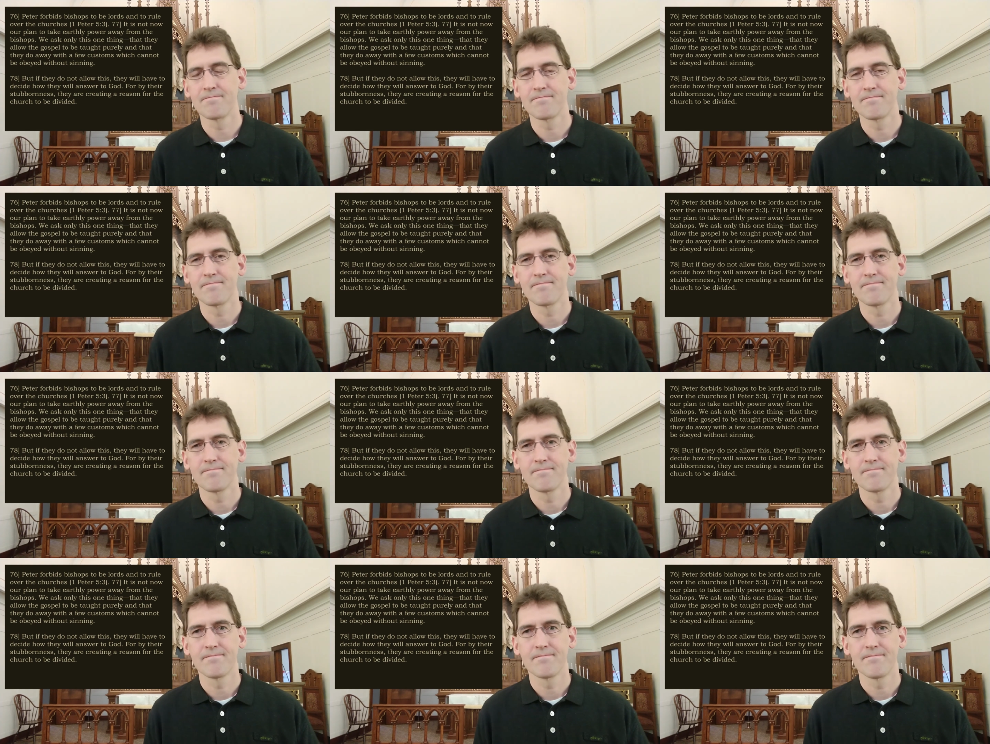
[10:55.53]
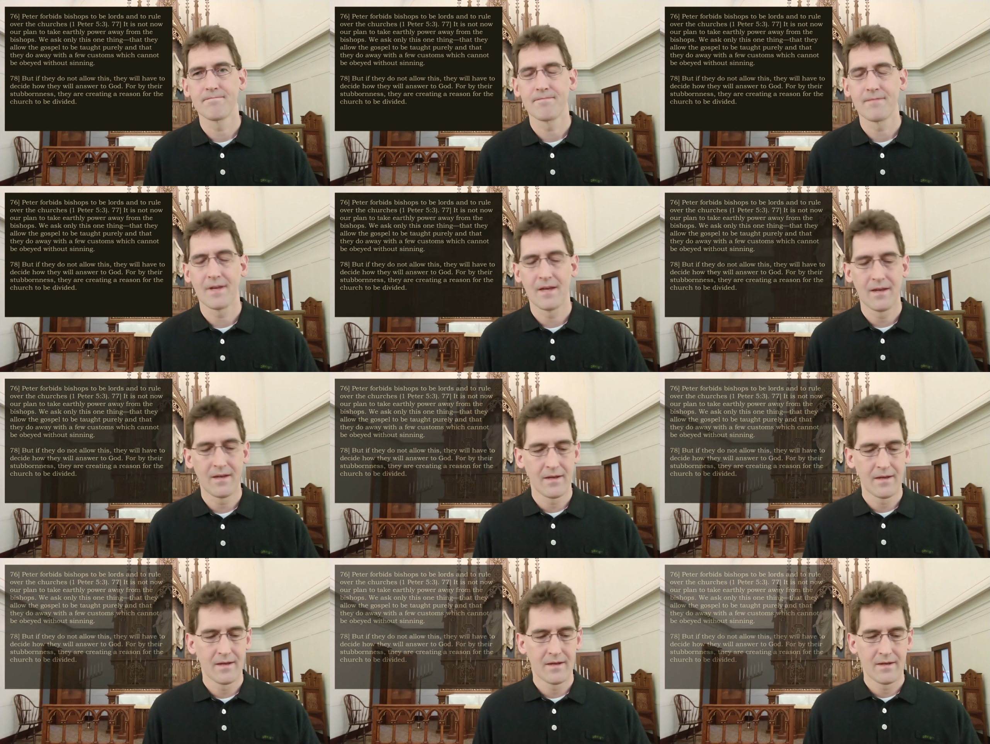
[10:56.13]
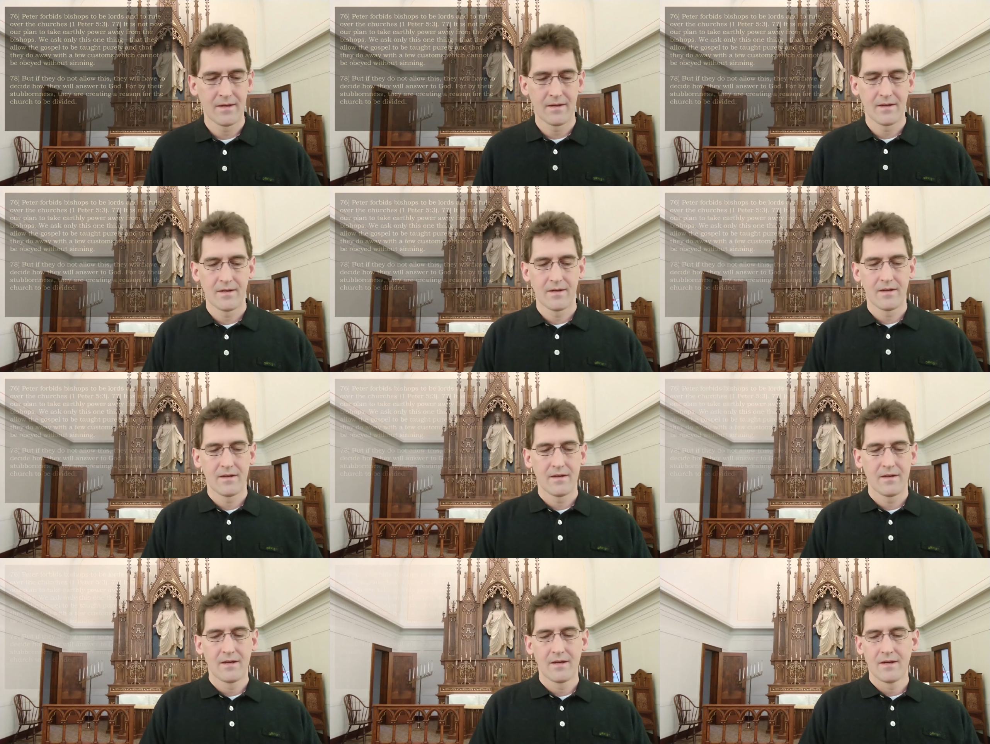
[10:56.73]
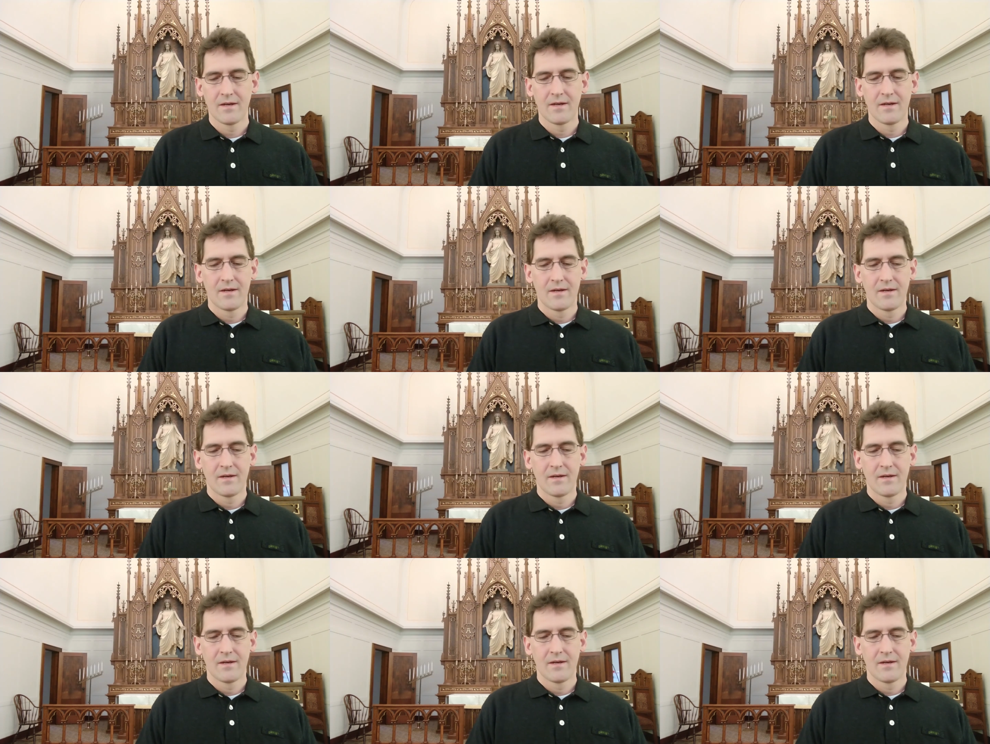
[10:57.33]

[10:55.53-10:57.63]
No one is speaking in this clip.